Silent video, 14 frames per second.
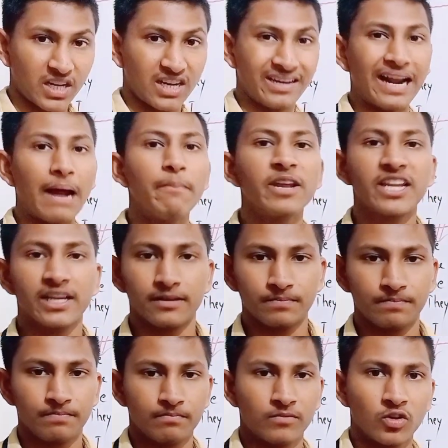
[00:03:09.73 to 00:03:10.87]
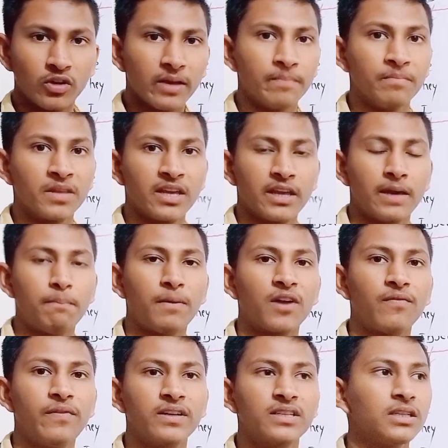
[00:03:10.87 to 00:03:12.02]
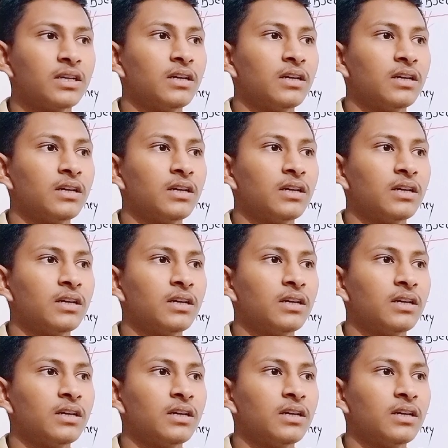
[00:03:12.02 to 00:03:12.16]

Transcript: grammarian, okay, a perfect